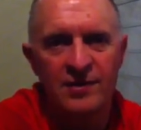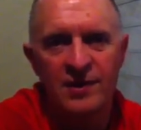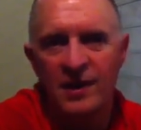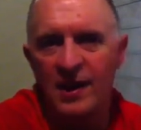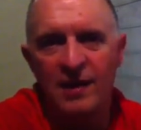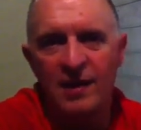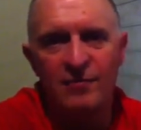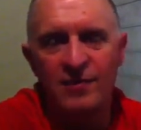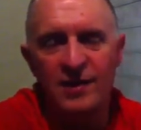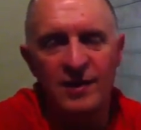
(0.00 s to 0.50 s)
the
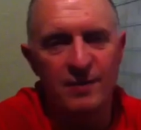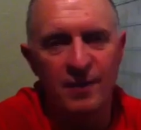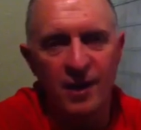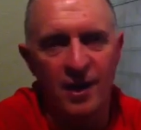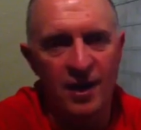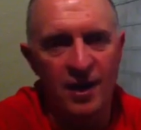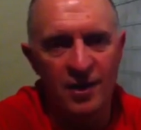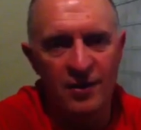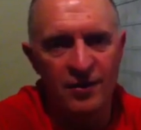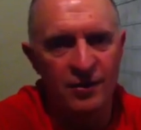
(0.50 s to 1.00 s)
lovely
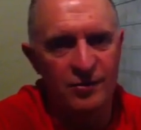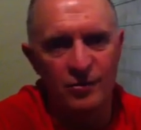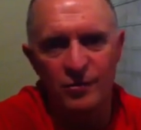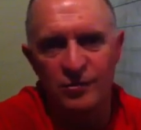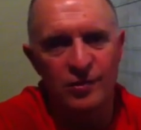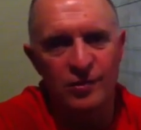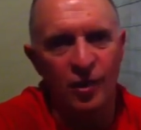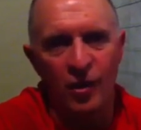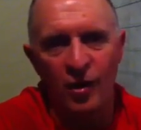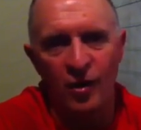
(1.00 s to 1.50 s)
Margaret
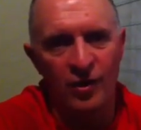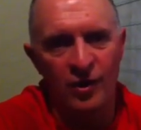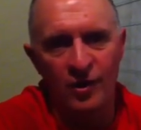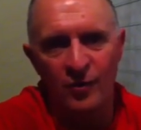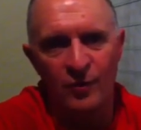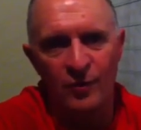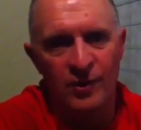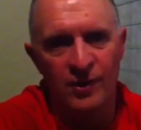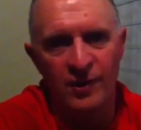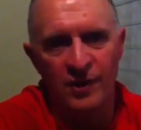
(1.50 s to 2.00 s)
who's no longer
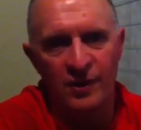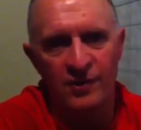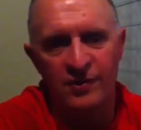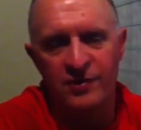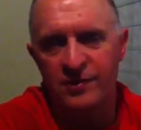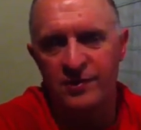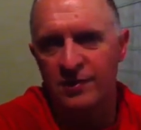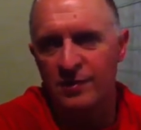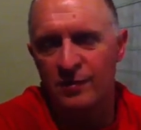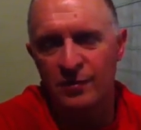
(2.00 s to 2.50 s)
with
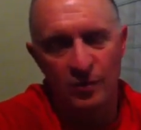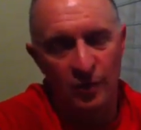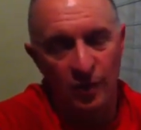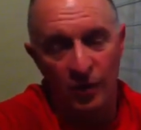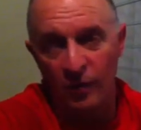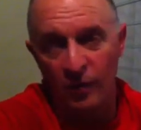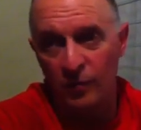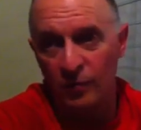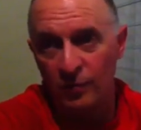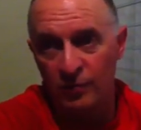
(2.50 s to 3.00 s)
us,
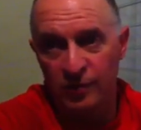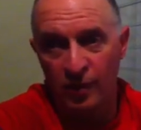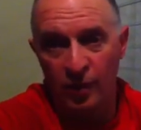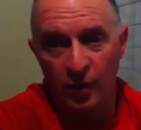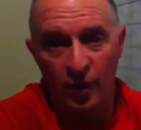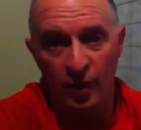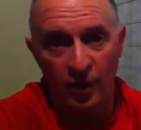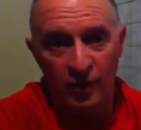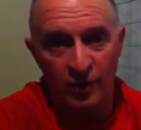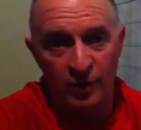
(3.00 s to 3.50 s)
who's
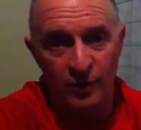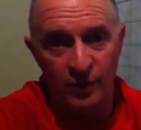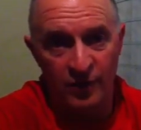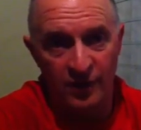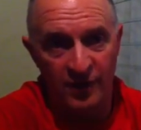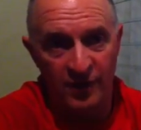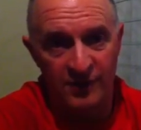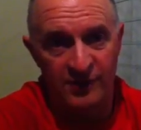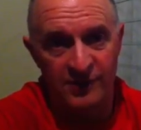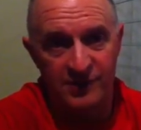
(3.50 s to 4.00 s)
no longer
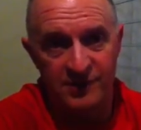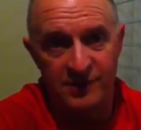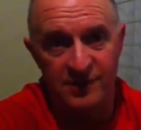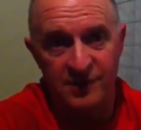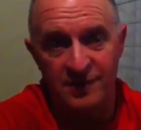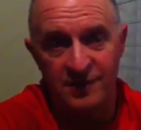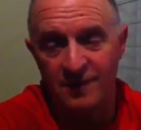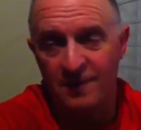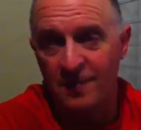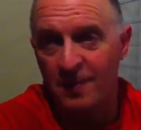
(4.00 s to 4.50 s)
with us.
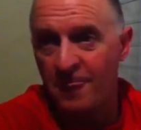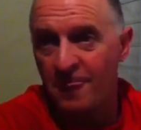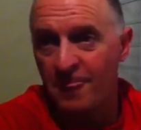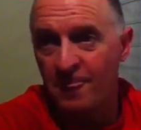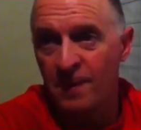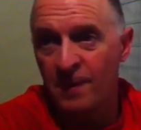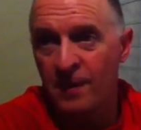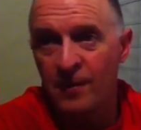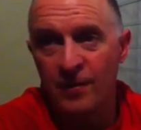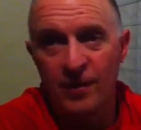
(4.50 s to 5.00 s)

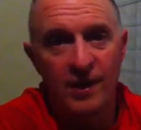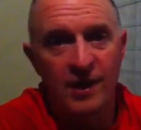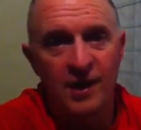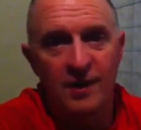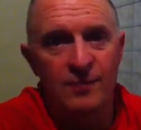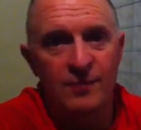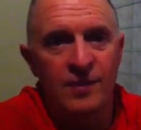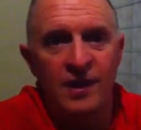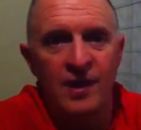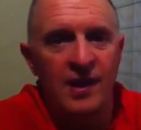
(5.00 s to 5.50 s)

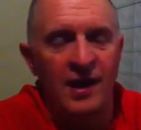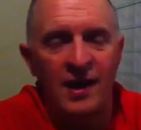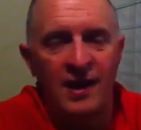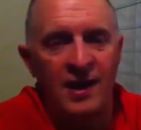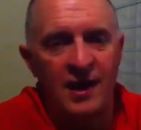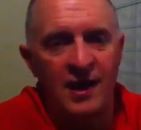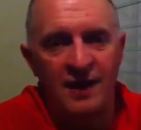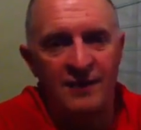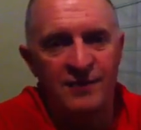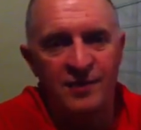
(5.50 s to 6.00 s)
Graham, I,
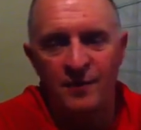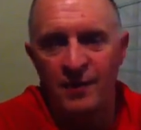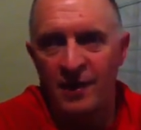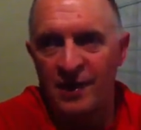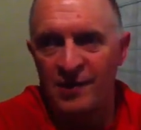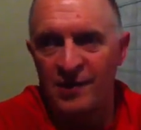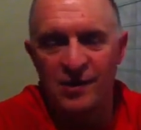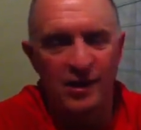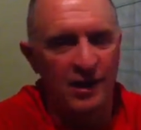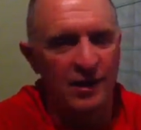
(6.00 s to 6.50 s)
I have to
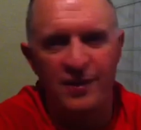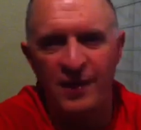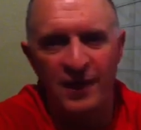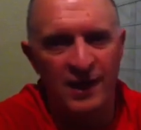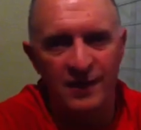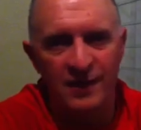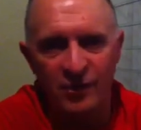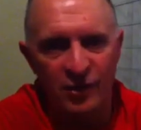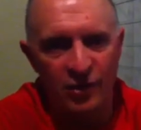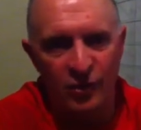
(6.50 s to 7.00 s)
mention, I
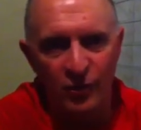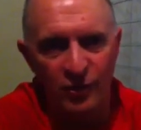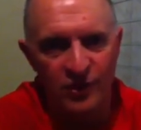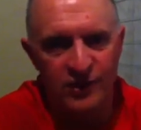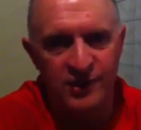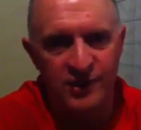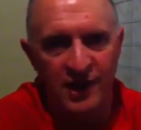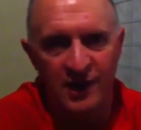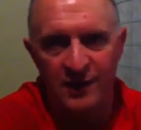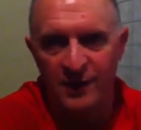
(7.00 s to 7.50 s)
think of it all the
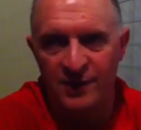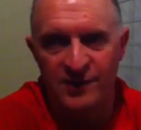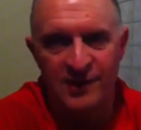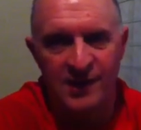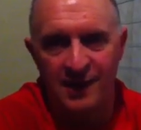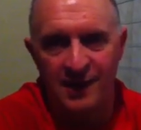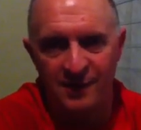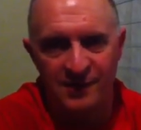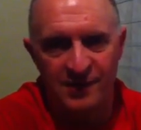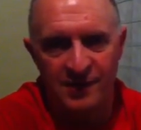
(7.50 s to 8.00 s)
time at
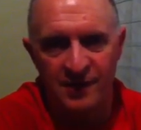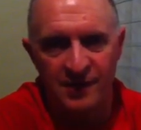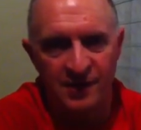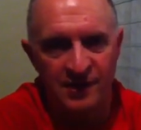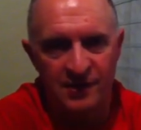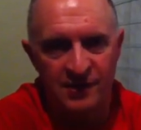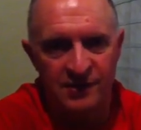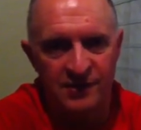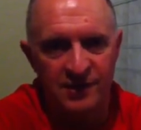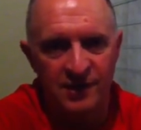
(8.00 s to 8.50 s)
times like
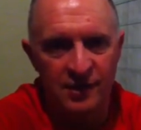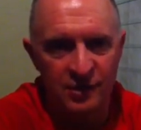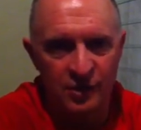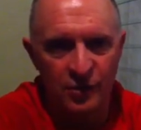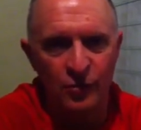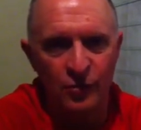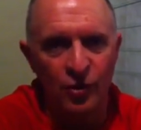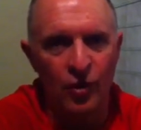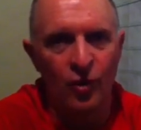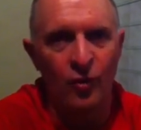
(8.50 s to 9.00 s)
this.
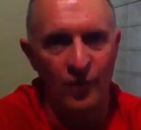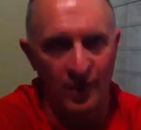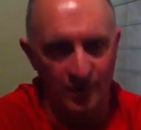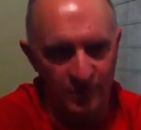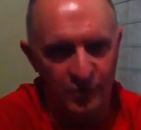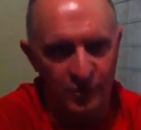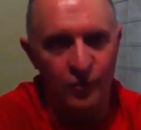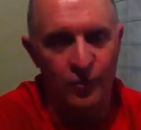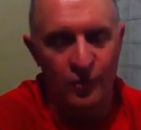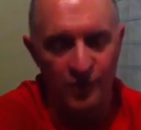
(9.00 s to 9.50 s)
You know what
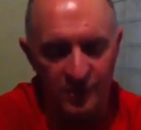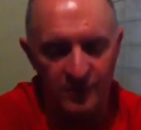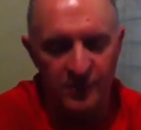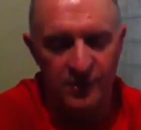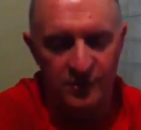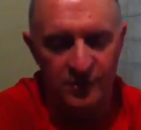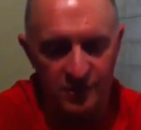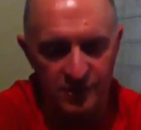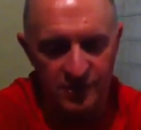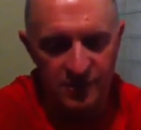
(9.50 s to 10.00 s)
I'm talking
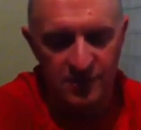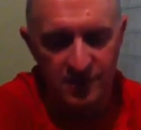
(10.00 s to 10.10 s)
about.